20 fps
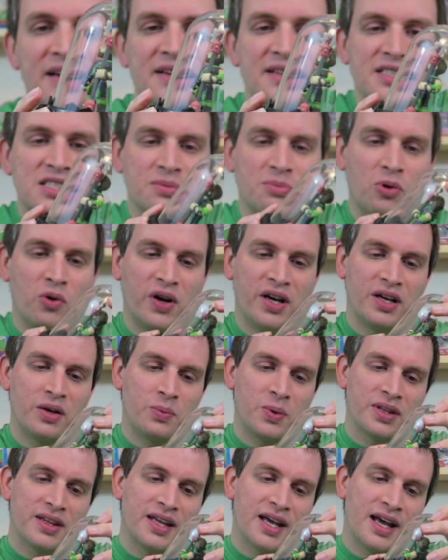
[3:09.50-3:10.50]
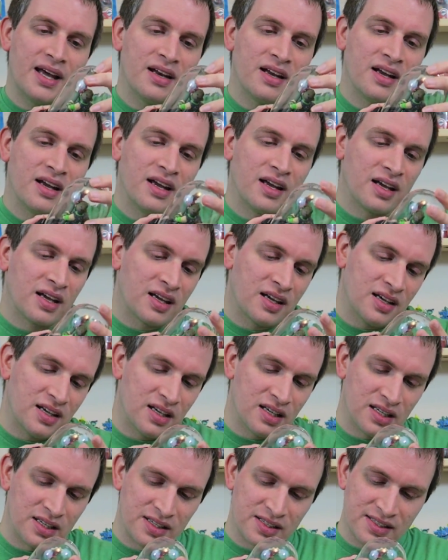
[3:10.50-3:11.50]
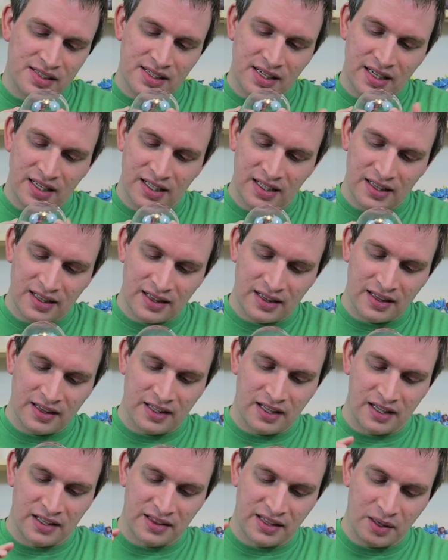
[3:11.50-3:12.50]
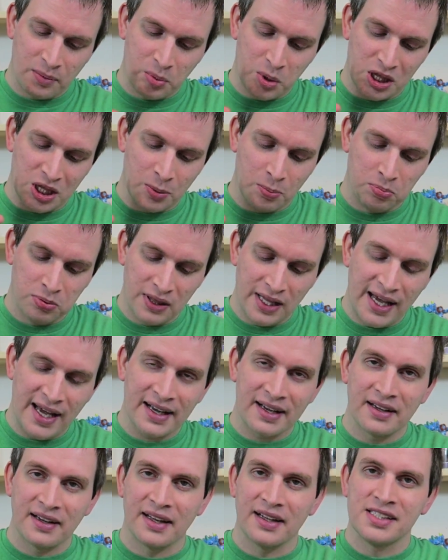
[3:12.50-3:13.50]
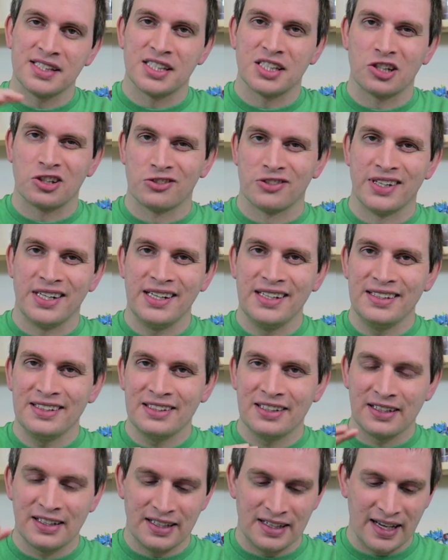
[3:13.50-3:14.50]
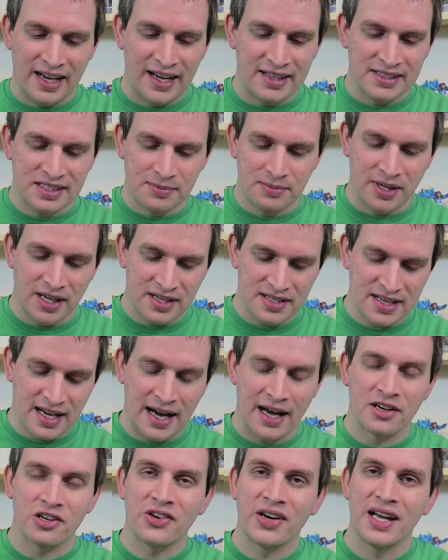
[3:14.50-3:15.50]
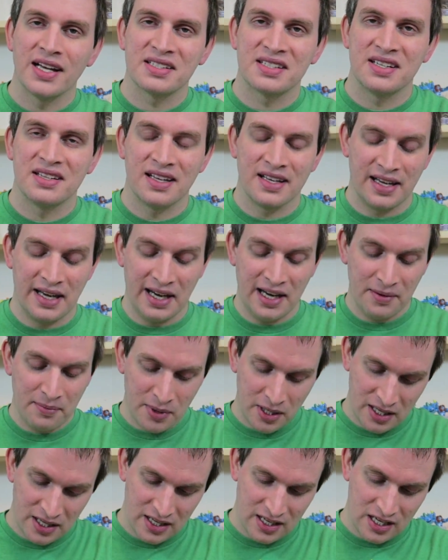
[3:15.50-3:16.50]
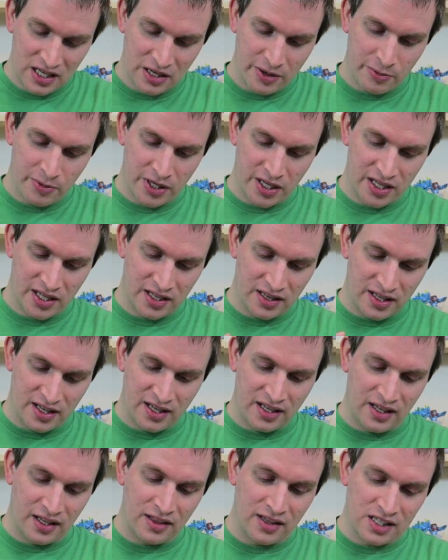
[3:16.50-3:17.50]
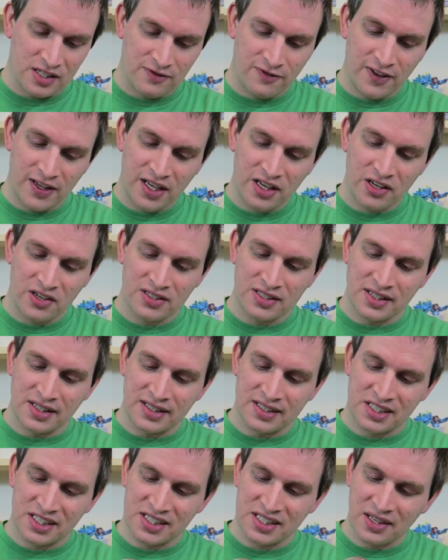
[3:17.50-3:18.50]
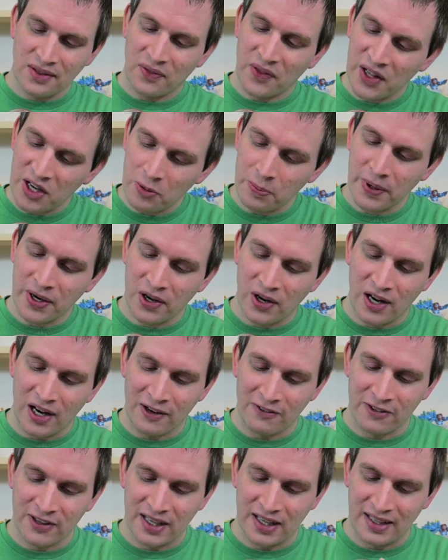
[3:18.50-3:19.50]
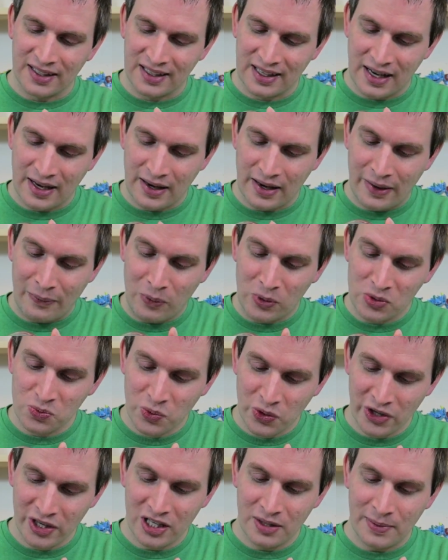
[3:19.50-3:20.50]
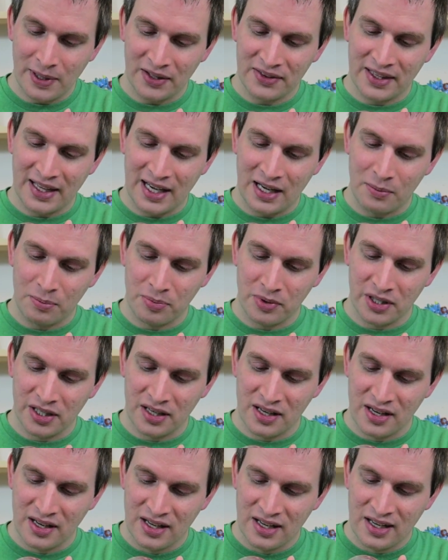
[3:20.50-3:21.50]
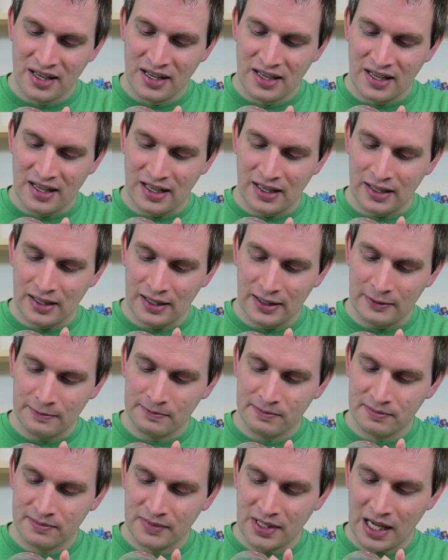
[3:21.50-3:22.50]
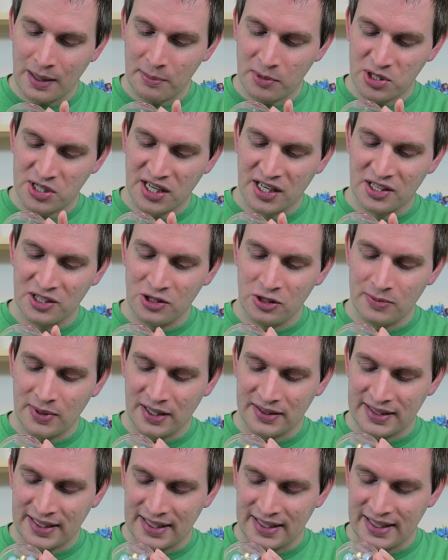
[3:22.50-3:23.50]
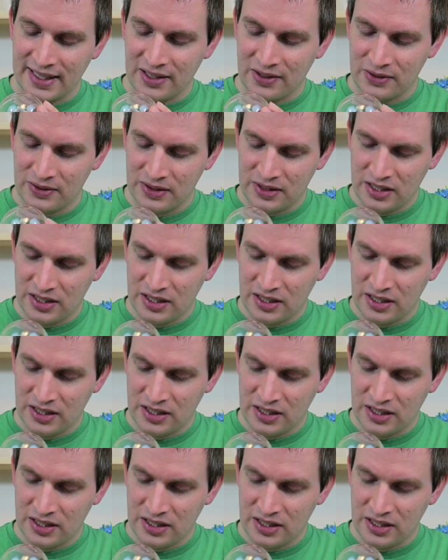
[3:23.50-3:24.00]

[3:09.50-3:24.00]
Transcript: of disappointed with that, because the black against the green has some nice contrast in the game, but in this figure it's just a little bit off, and I was worried about that, but not much I can do about that now.